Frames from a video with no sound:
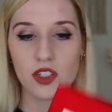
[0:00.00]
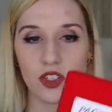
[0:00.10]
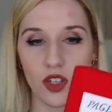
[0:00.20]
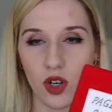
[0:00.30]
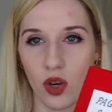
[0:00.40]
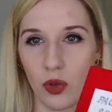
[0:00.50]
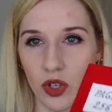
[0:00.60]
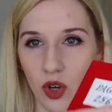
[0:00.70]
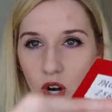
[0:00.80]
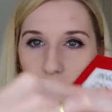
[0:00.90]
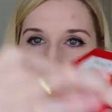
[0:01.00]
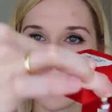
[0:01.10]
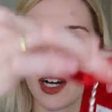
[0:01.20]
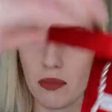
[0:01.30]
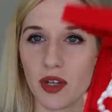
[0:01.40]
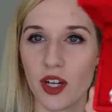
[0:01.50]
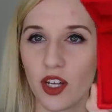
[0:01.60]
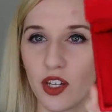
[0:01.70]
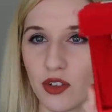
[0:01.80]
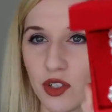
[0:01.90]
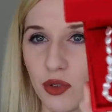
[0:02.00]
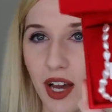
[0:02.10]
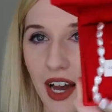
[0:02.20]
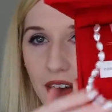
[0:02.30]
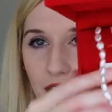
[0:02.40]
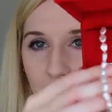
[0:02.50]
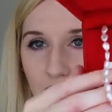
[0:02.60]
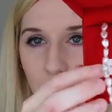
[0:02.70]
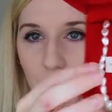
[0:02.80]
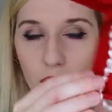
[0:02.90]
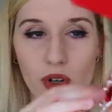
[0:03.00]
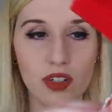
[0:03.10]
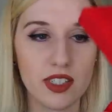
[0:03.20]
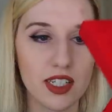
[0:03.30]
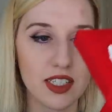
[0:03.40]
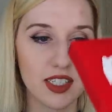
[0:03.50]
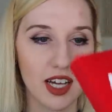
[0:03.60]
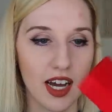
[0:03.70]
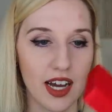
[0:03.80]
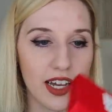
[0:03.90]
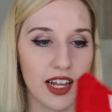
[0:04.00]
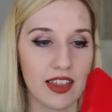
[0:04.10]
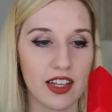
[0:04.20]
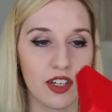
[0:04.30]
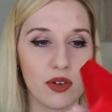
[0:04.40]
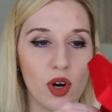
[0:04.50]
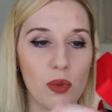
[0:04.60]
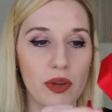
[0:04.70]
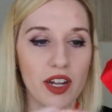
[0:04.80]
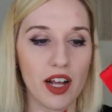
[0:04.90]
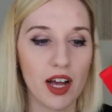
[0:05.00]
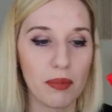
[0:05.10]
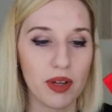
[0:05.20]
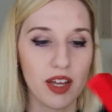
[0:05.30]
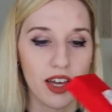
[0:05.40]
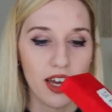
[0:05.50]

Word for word: So when you open it up, you do have the pearls inside, and then you open it up,